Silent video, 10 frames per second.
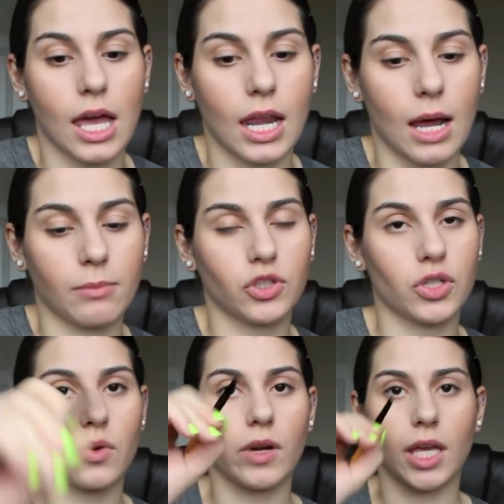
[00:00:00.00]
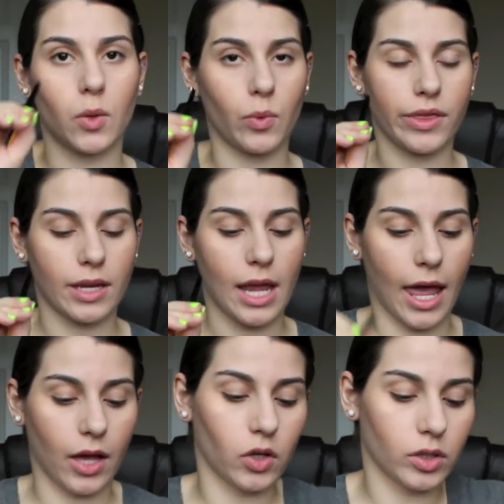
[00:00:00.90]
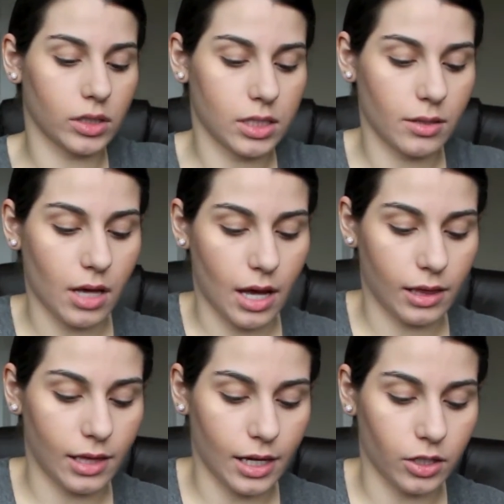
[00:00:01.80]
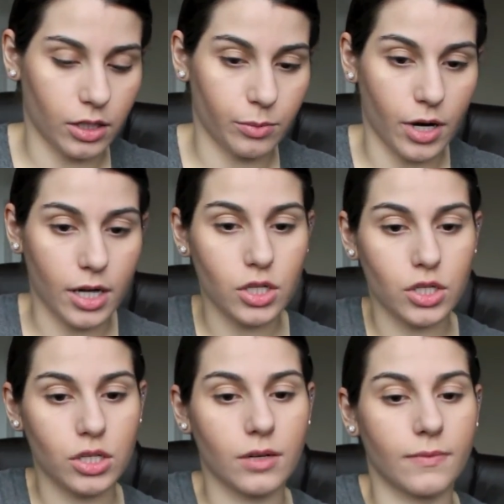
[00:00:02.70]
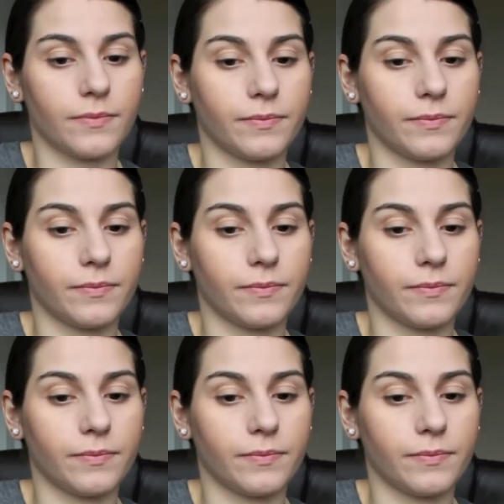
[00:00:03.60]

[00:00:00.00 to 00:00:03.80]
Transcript: And I'm just going in with an angled liner brush.